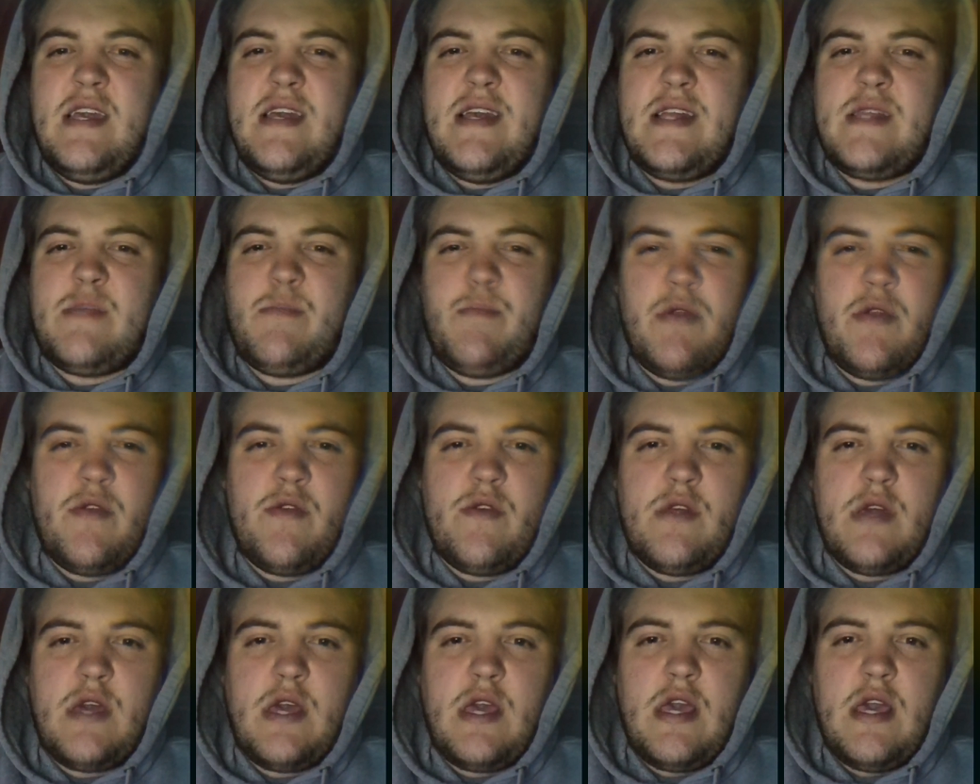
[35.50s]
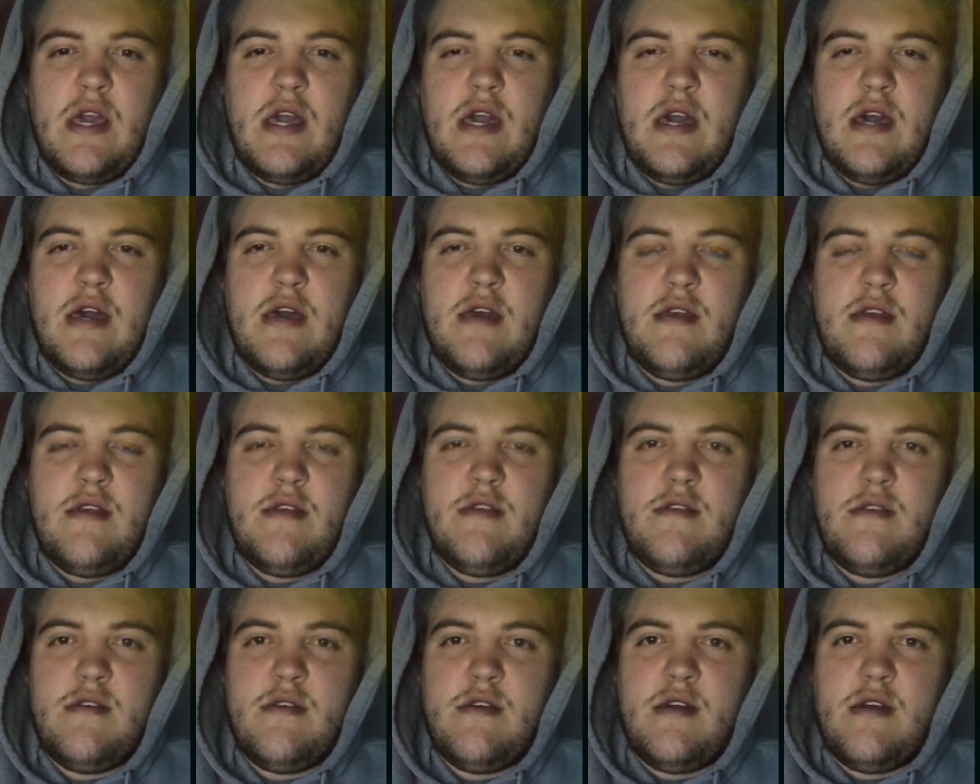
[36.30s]
It's been really a
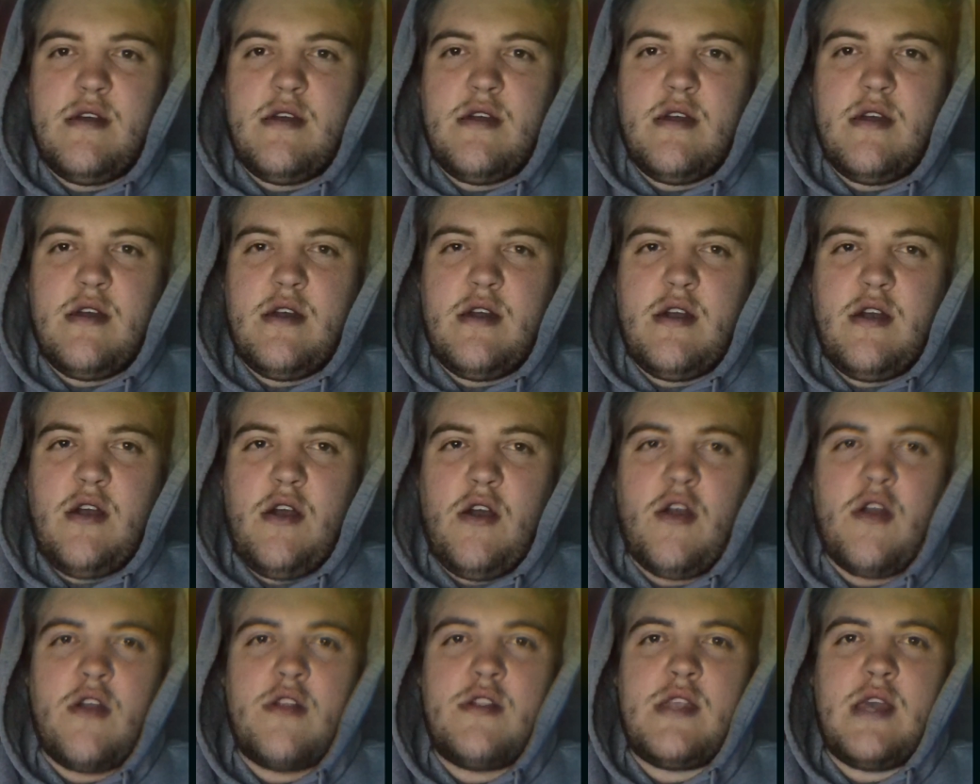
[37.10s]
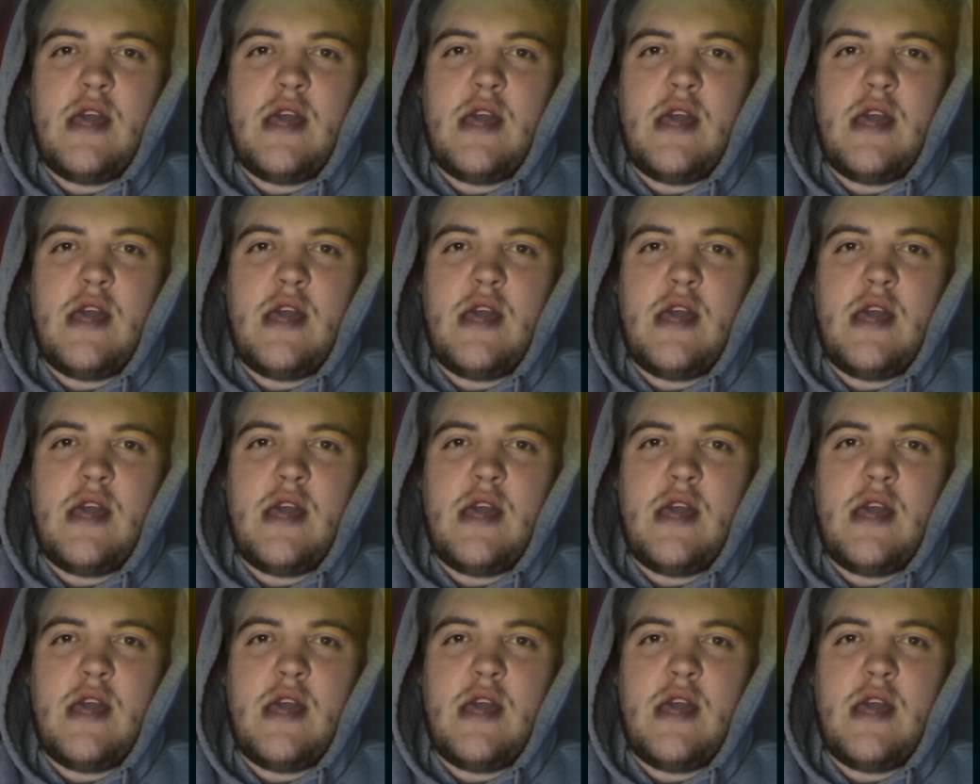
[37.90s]
hard